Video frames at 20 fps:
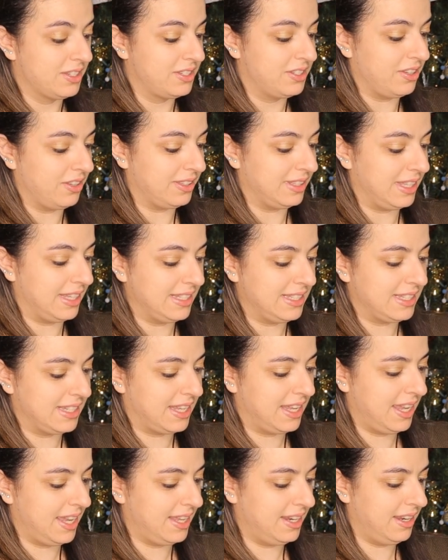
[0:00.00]
So
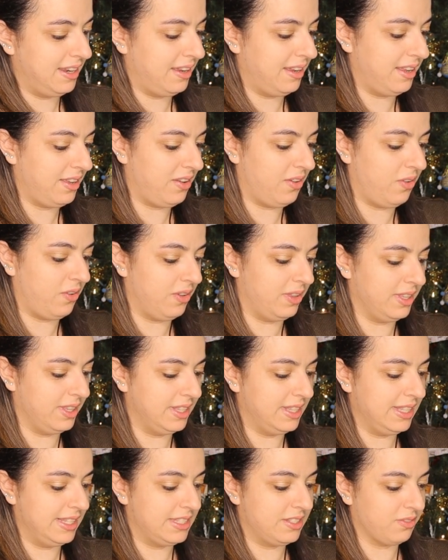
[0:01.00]
let's get all
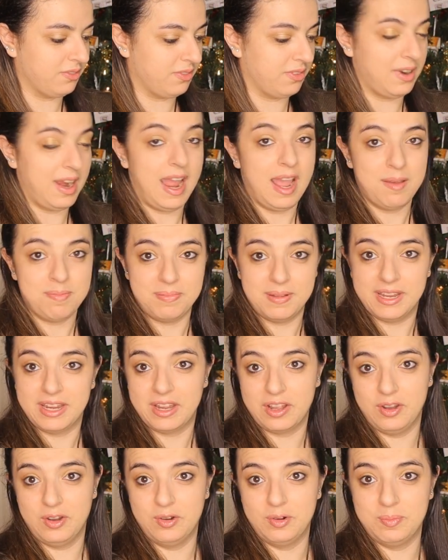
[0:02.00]
of this wrapping
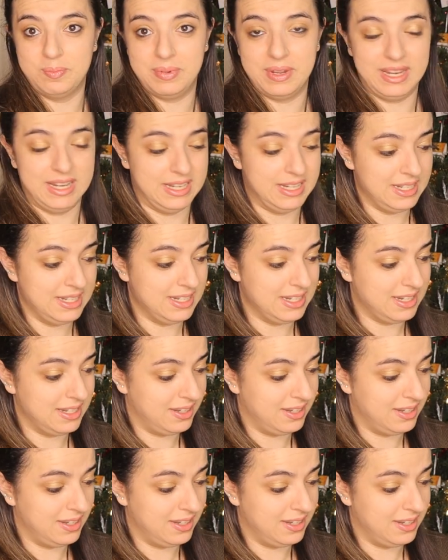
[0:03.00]
open.